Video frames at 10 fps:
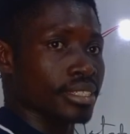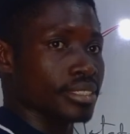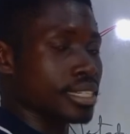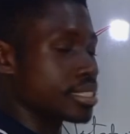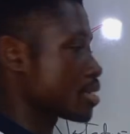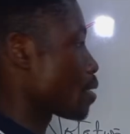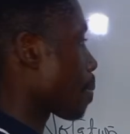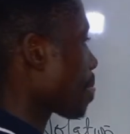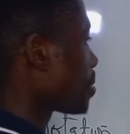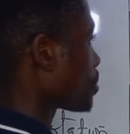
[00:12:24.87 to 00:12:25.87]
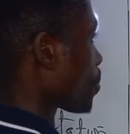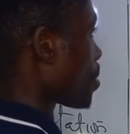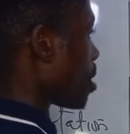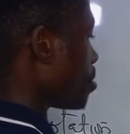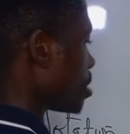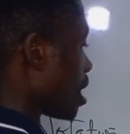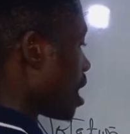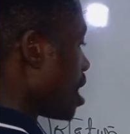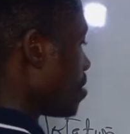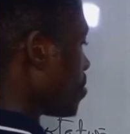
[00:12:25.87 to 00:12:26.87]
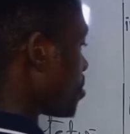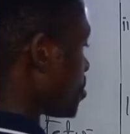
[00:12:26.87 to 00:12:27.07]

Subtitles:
set. So we are going to have